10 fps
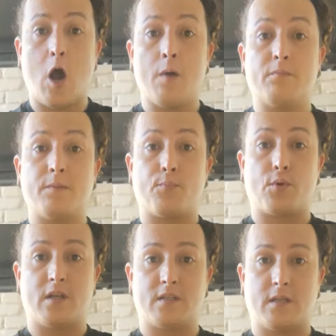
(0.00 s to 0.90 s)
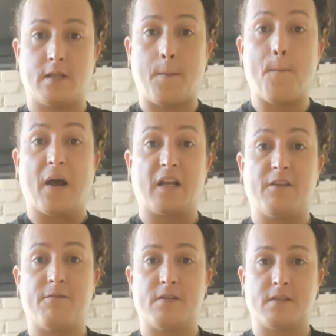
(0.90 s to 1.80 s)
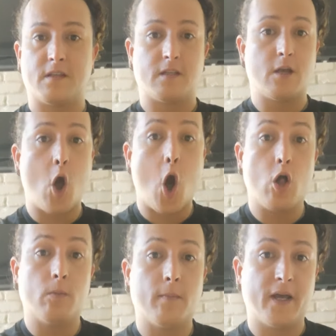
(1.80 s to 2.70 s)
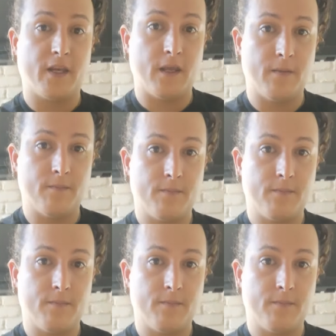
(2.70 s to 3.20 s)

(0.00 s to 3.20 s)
omnipresent, magnificent, almighty.